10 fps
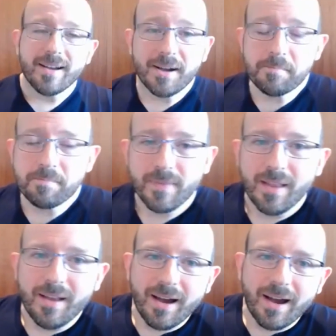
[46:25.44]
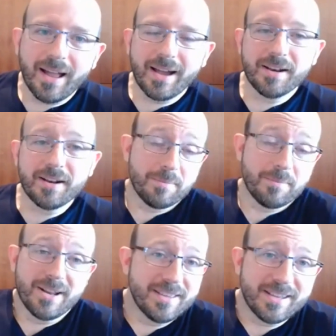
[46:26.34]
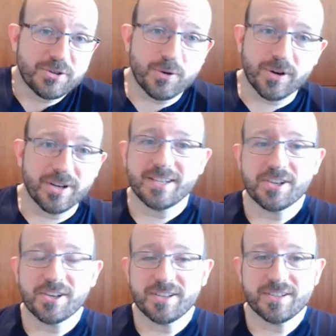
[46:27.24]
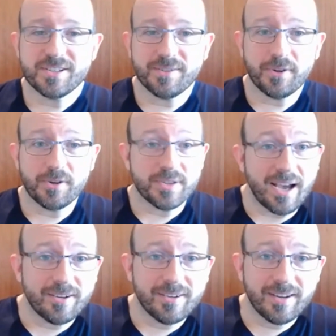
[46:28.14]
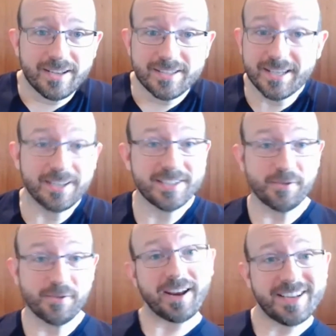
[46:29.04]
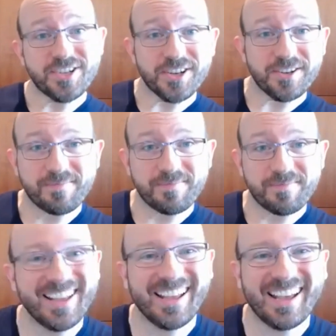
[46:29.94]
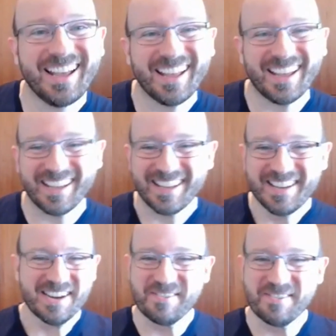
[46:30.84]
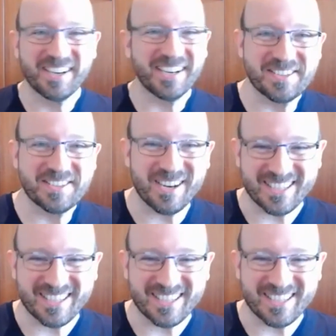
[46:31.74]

I mean, I think each organization needs to figure this out. Sounds like you've got attention around how this works.